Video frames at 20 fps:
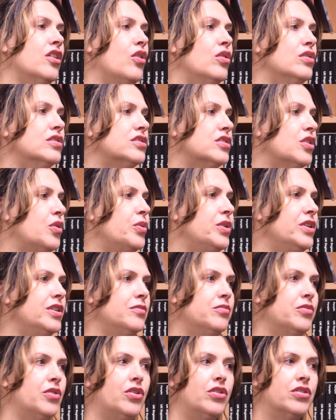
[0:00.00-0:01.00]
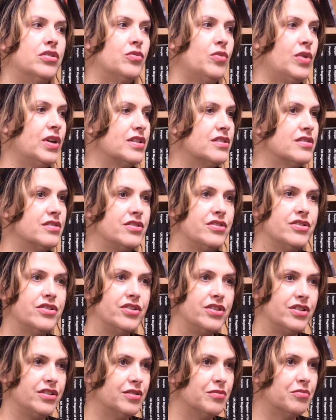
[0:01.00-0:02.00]
Also, we report once a
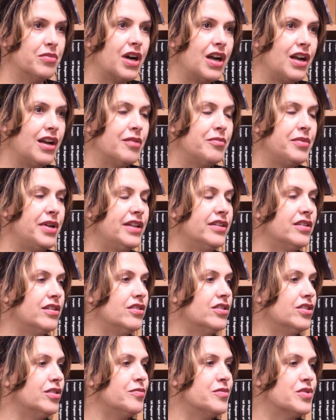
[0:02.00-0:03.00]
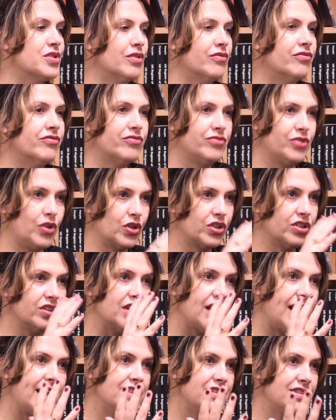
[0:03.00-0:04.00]
year in the parliament in terms of
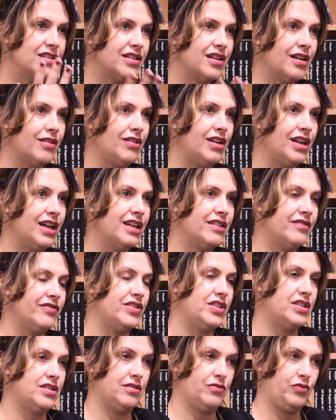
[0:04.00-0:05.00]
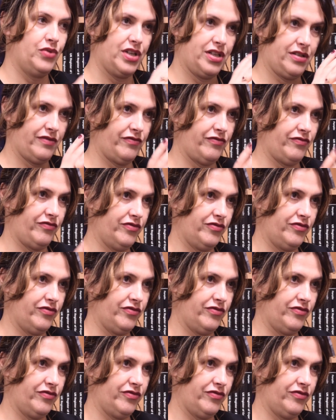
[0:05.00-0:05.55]
organizing our life. We are